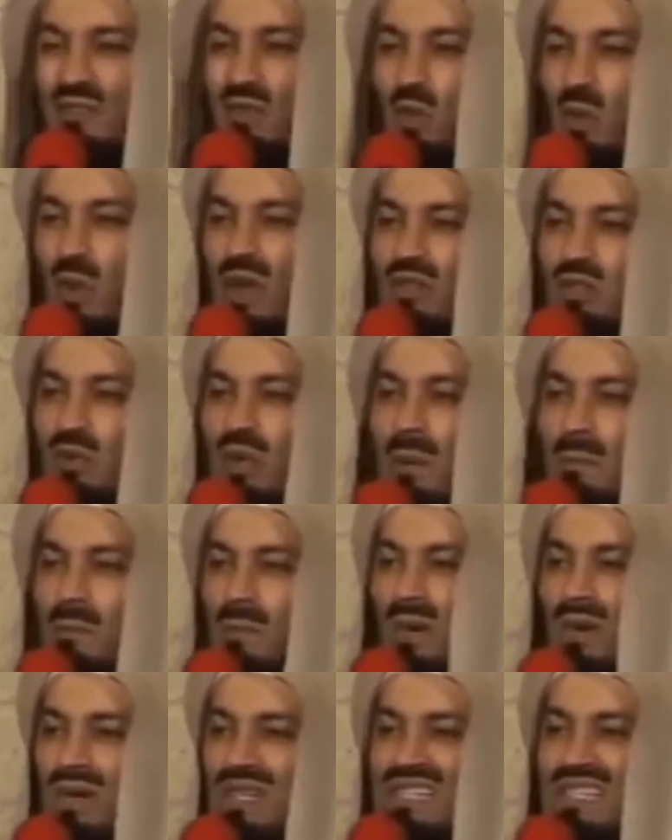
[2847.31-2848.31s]
if you want to
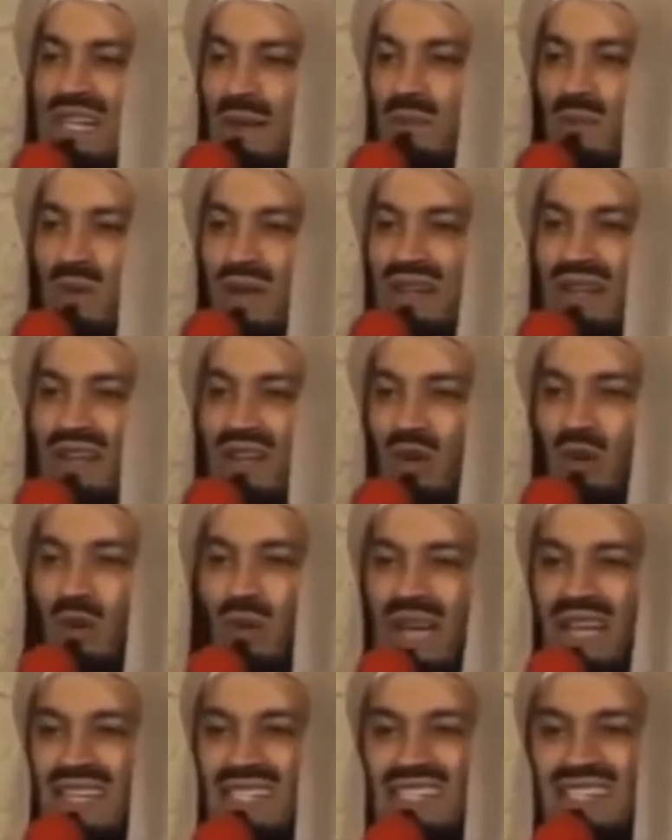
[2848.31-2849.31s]
employ someone
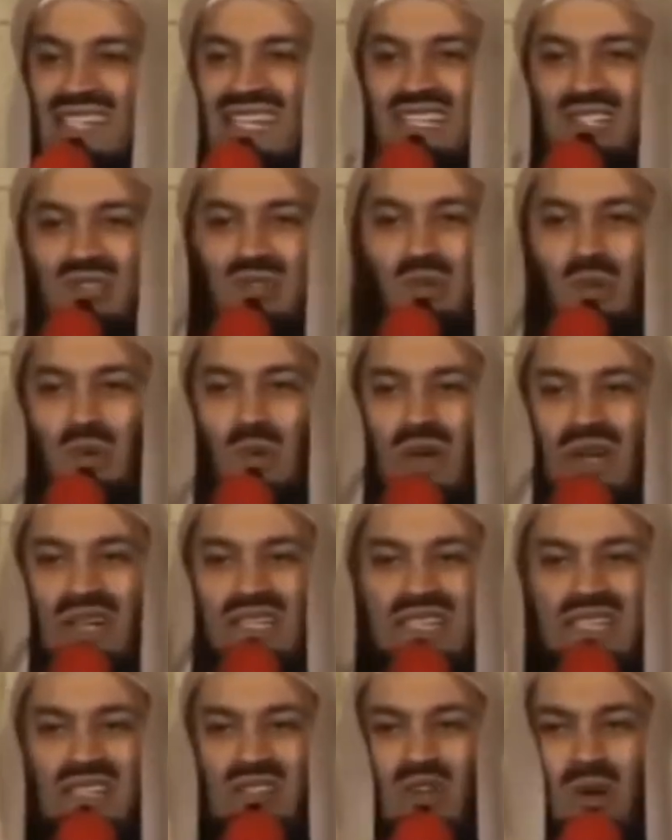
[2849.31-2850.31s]
who has these two
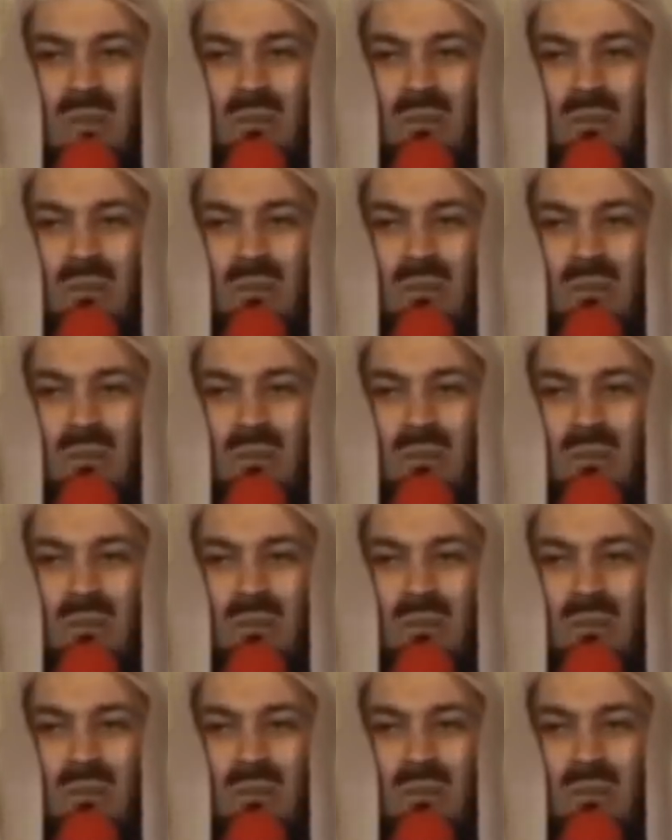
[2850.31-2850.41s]
qualities,